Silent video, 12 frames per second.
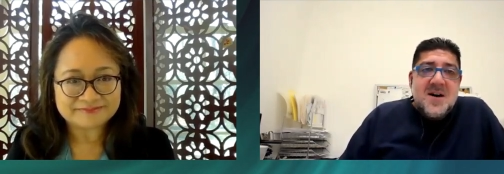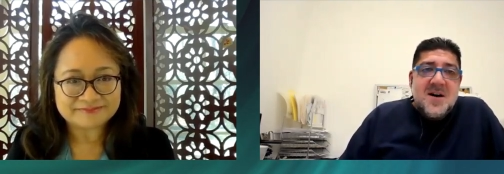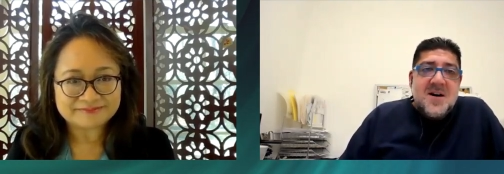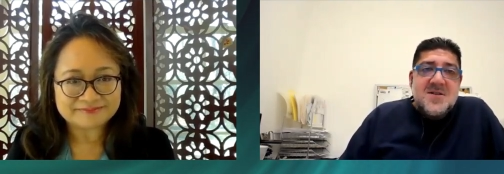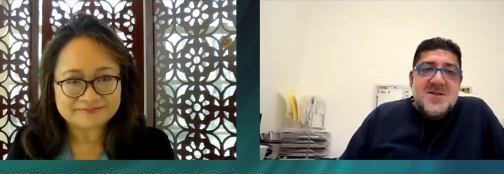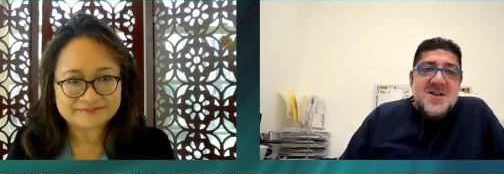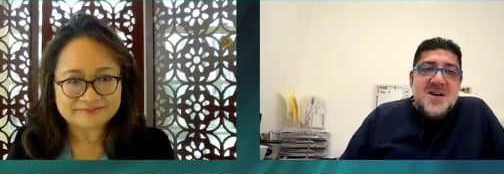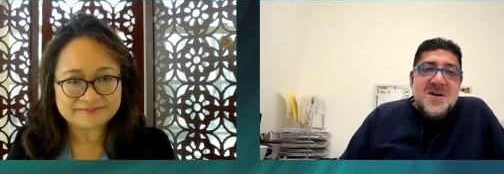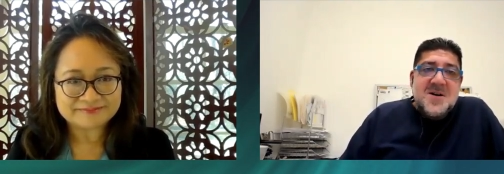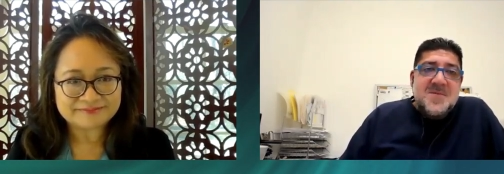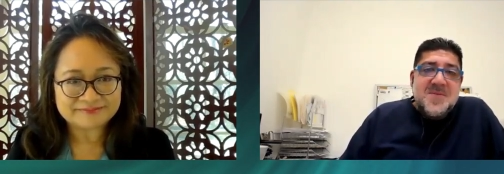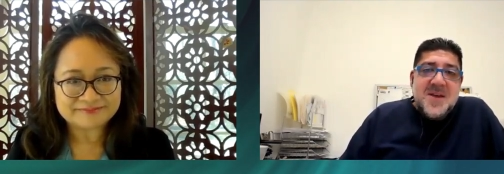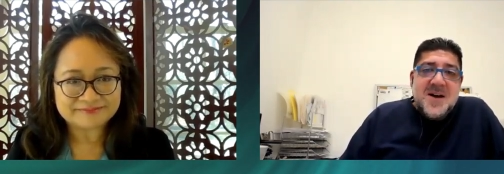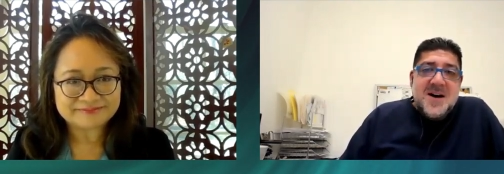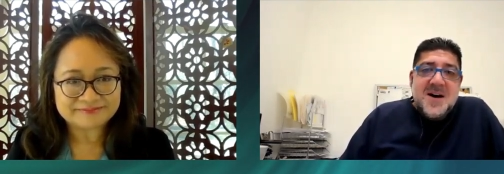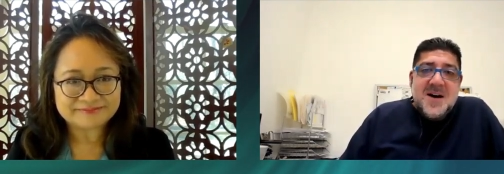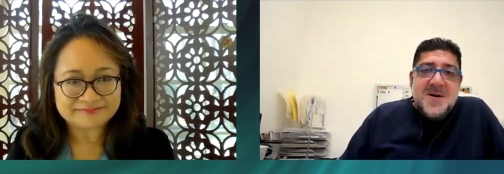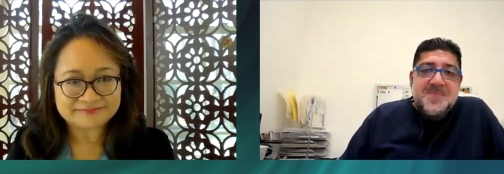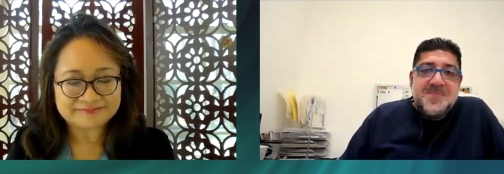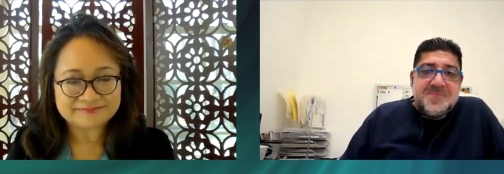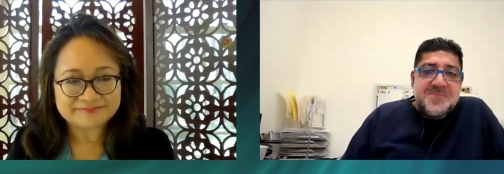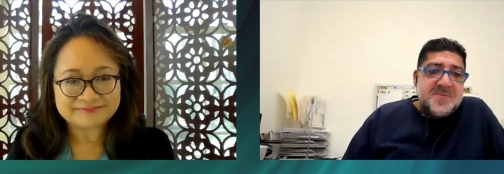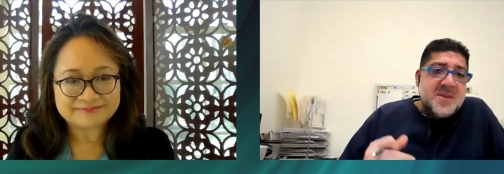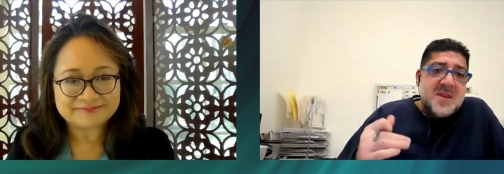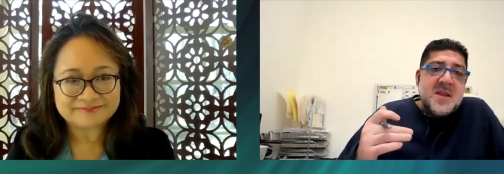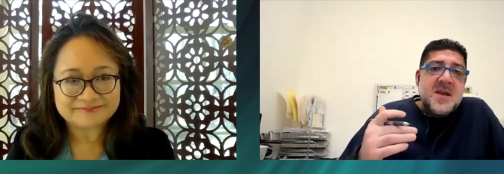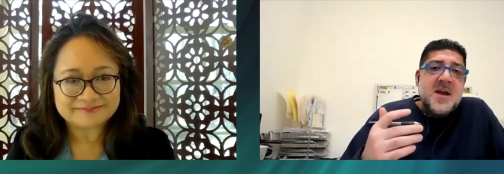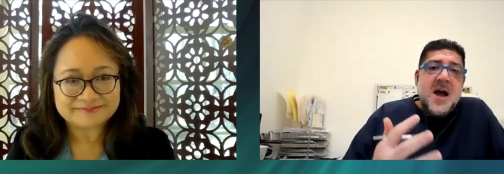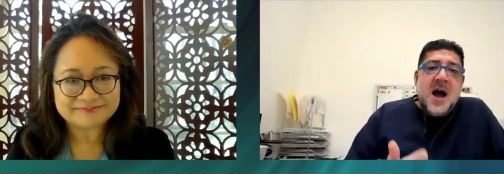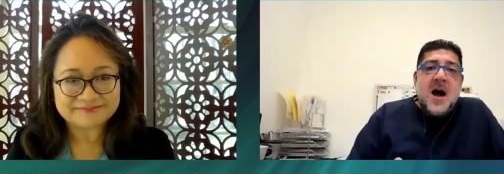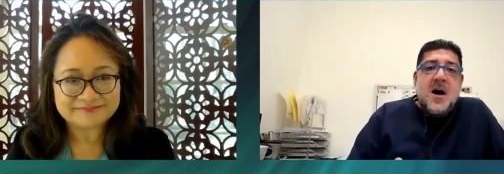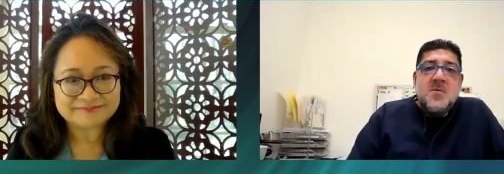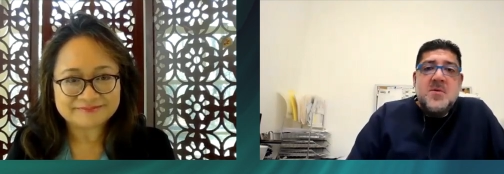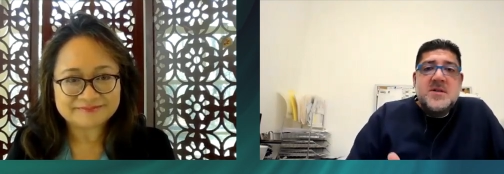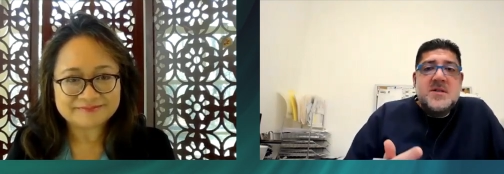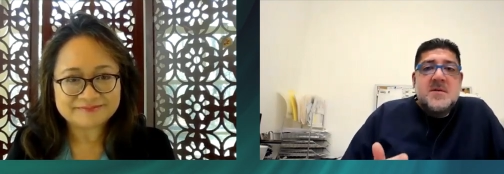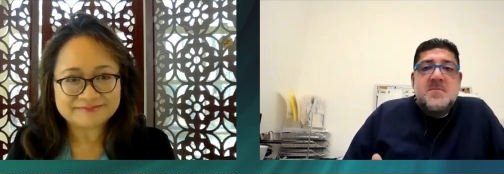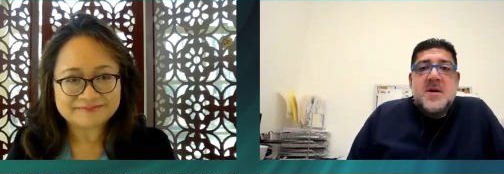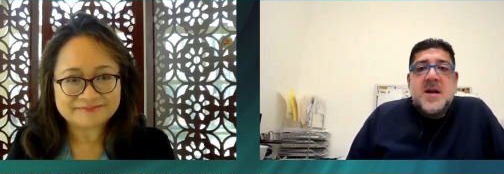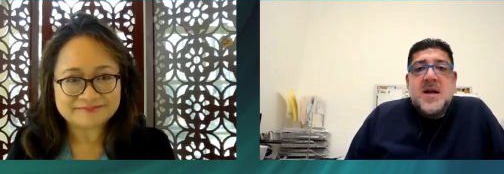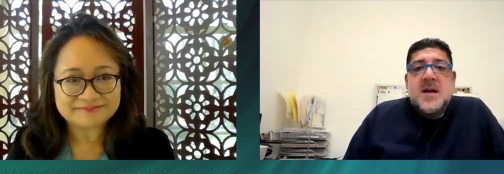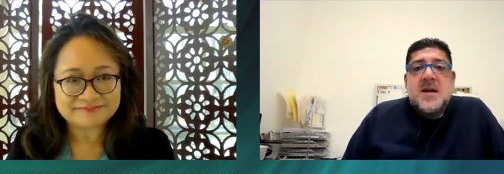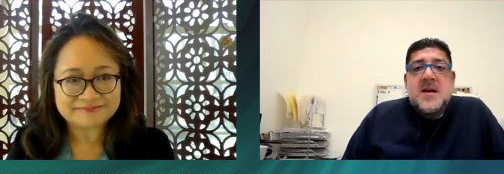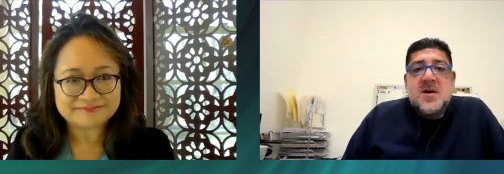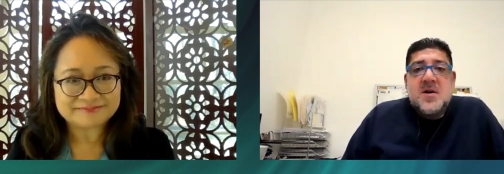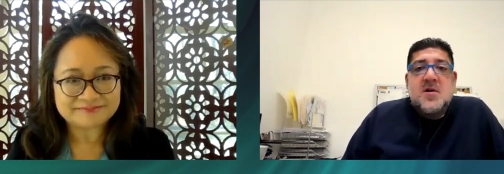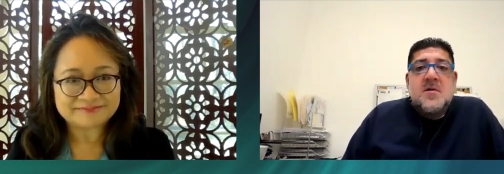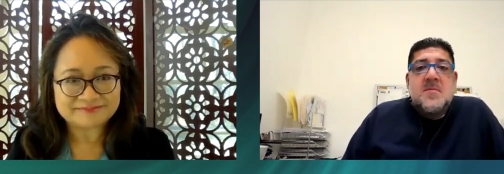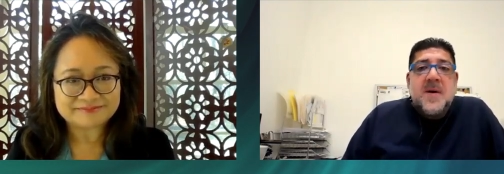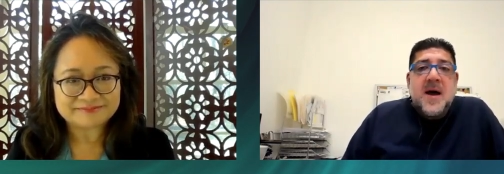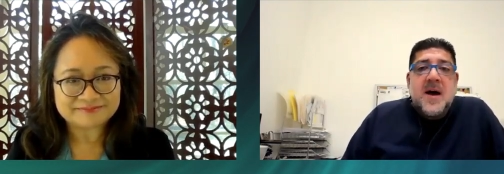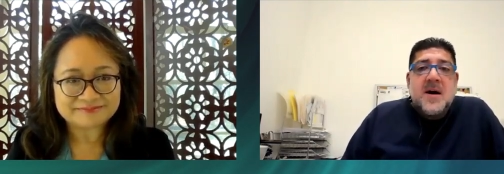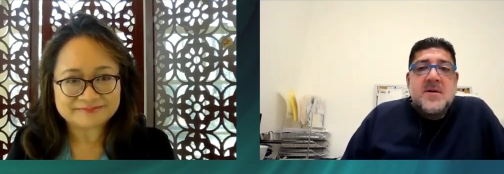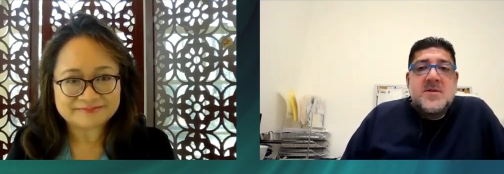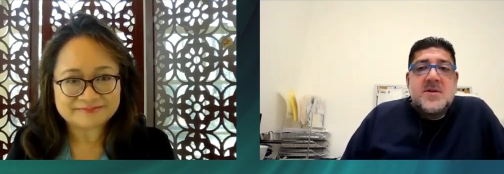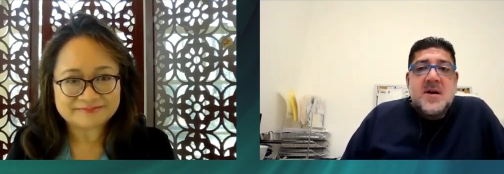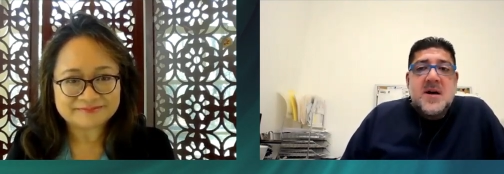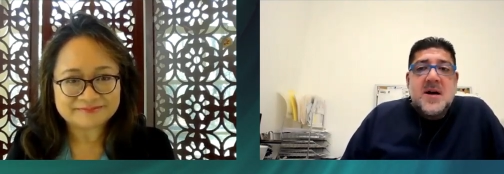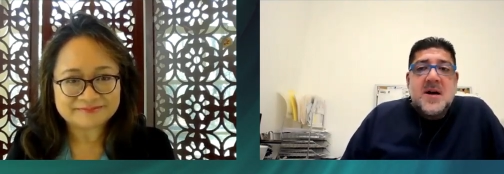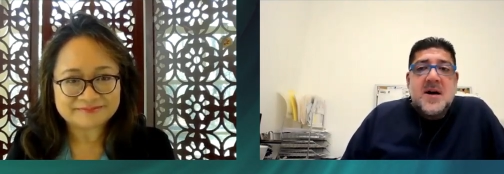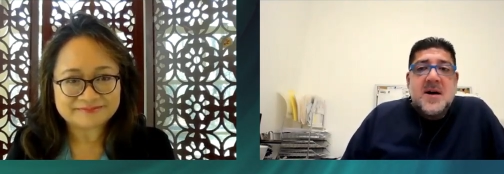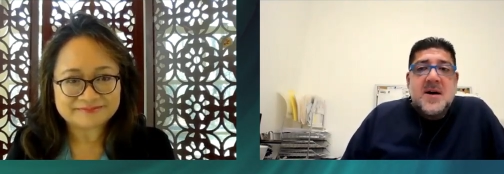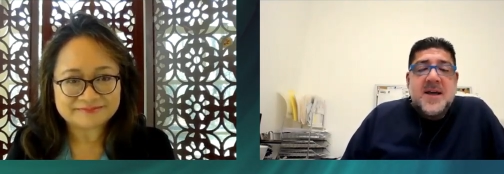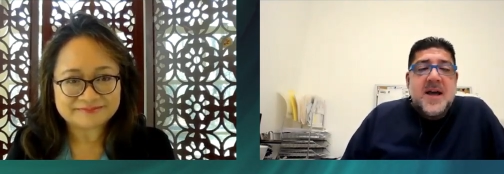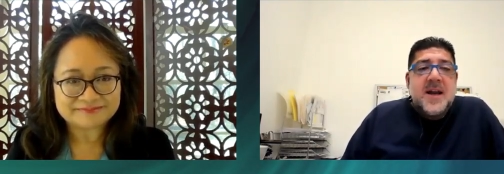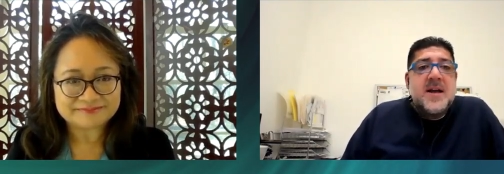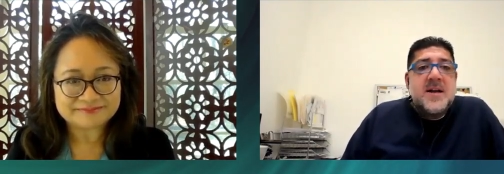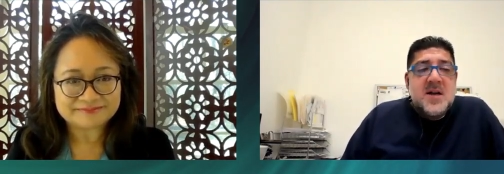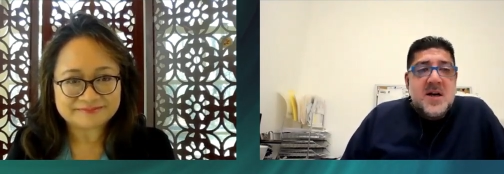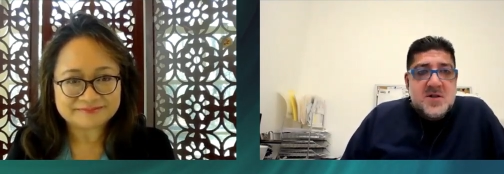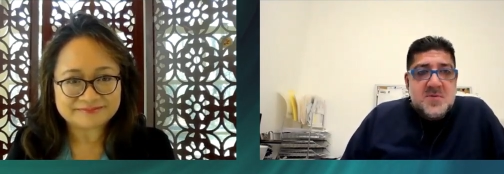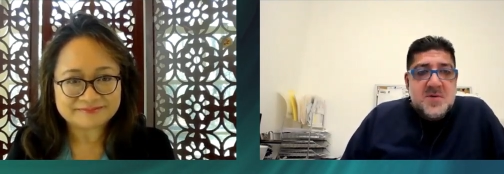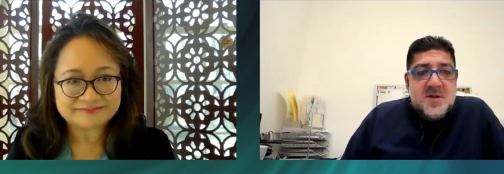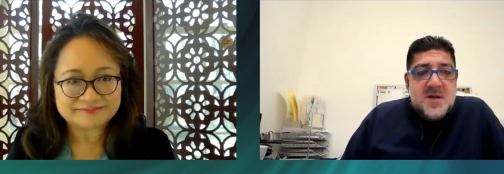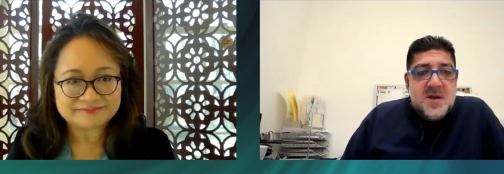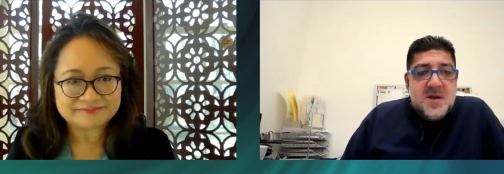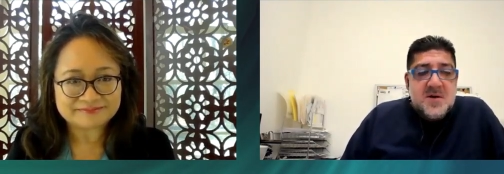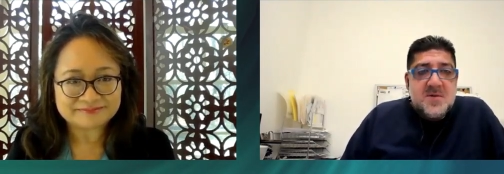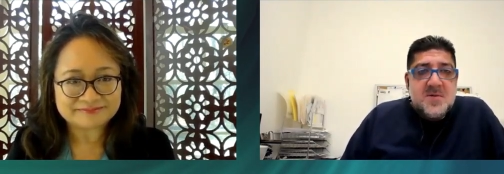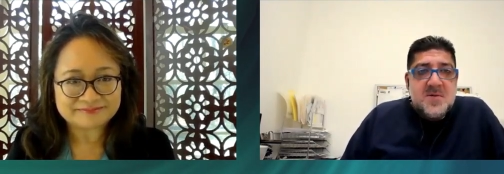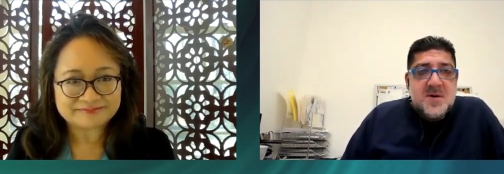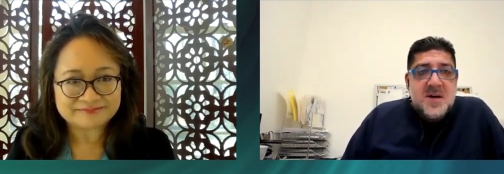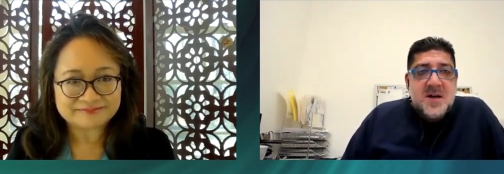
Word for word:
Speaker 1: Also, um, how would somebody go about uh, getting in touch with you?